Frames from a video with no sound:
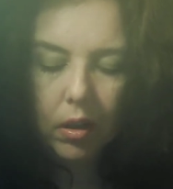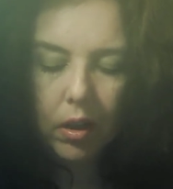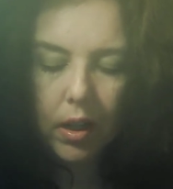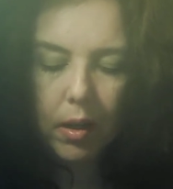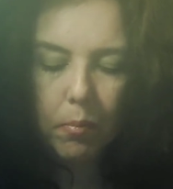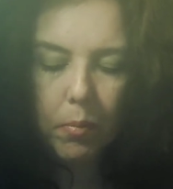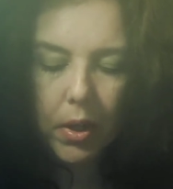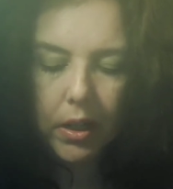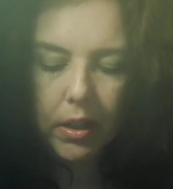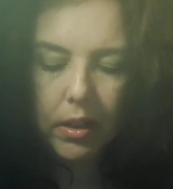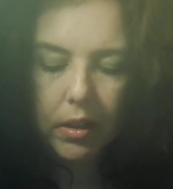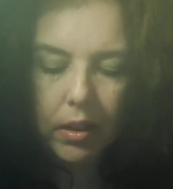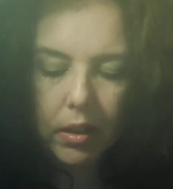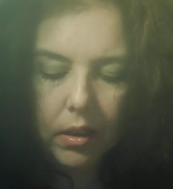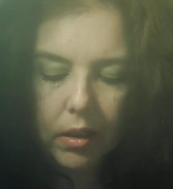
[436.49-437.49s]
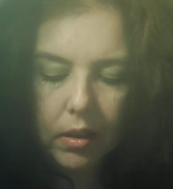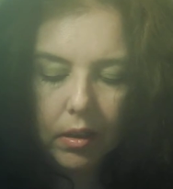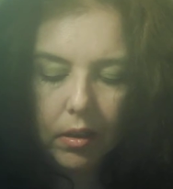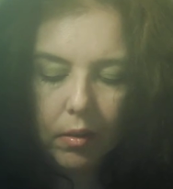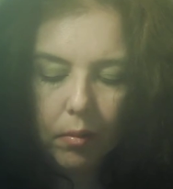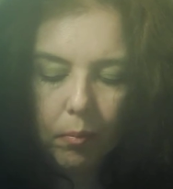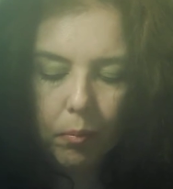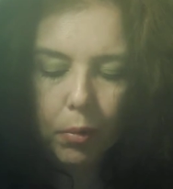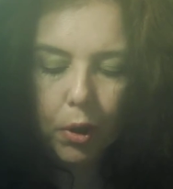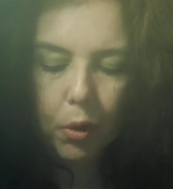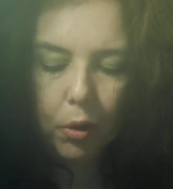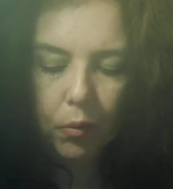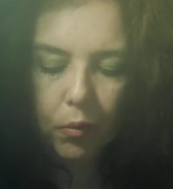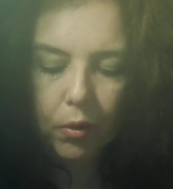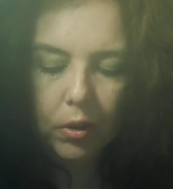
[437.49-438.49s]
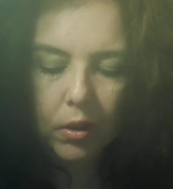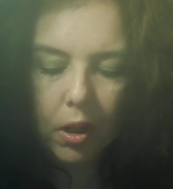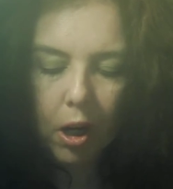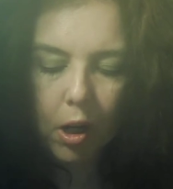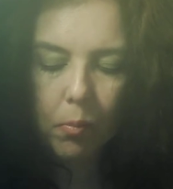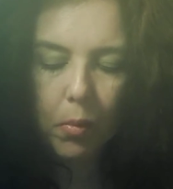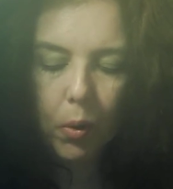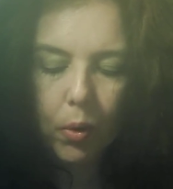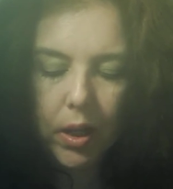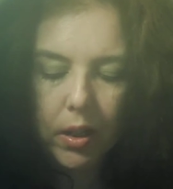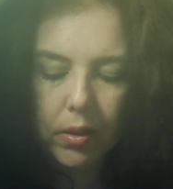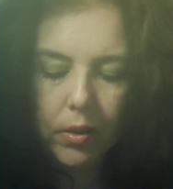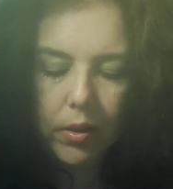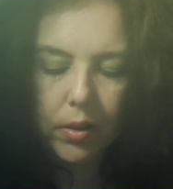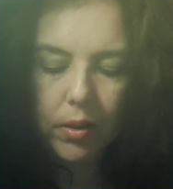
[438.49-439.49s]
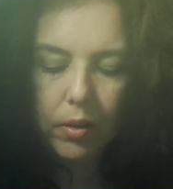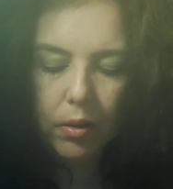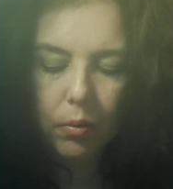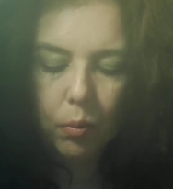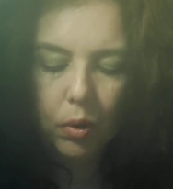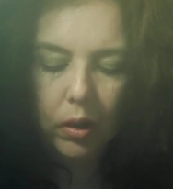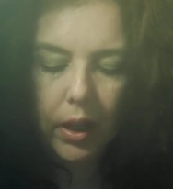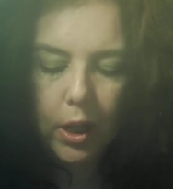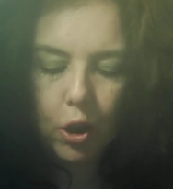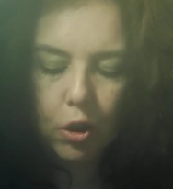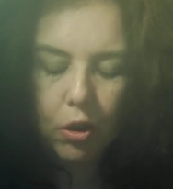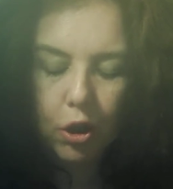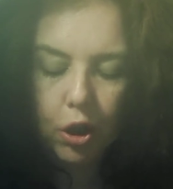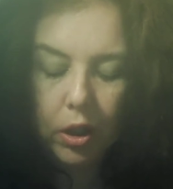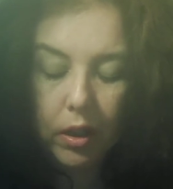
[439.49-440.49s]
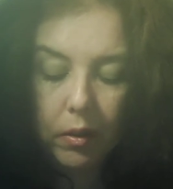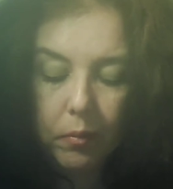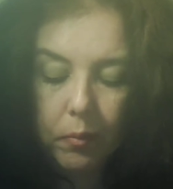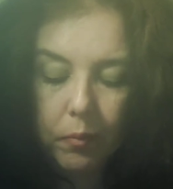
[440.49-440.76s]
committed, beautiful, harmonious relationship